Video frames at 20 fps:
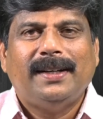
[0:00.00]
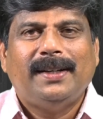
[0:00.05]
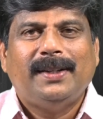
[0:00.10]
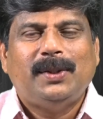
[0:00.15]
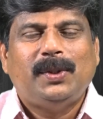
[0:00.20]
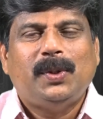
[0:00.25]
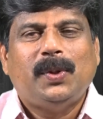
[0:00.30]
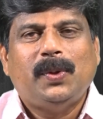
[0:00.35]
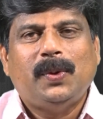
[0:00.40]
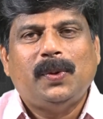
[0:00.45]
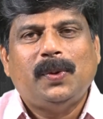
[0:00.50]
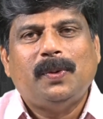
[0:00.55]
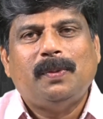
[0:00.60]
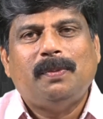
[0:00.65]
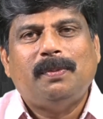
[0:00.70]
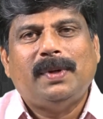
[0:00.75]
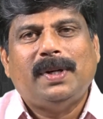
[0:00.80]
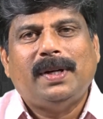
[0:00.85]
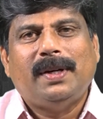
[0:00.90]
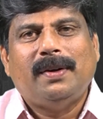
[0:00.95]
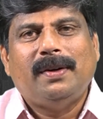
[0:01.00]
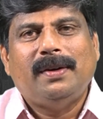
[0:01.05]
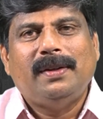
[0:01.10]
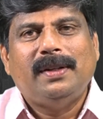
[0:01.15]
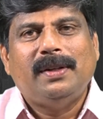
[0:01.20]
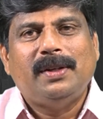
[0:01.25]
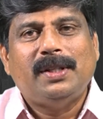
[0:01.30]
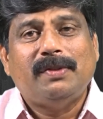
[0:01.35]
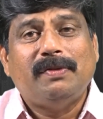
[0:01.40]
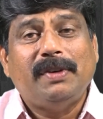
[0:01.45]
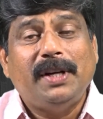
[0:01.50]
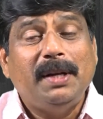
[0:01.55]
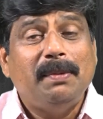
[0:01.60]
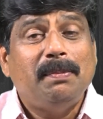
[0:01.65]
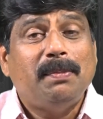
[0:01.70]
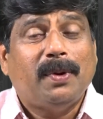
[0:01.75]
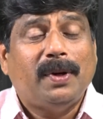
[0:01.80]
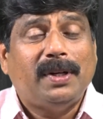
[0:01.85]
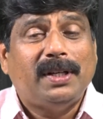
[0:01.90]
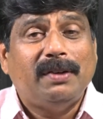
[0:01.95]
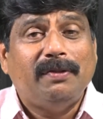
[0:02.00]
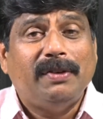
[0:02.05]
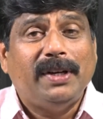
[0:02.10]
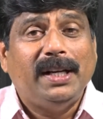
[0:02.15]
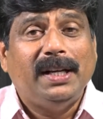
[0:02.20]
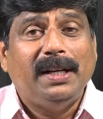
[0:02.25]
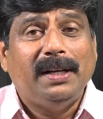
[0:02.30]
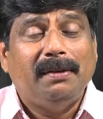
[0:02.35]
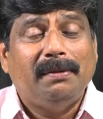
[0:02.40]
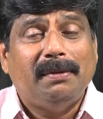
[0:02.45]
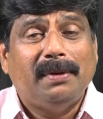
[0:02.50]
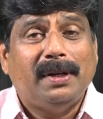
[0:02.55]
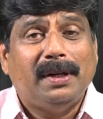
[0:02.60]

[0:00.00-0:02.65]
So there was a very important, very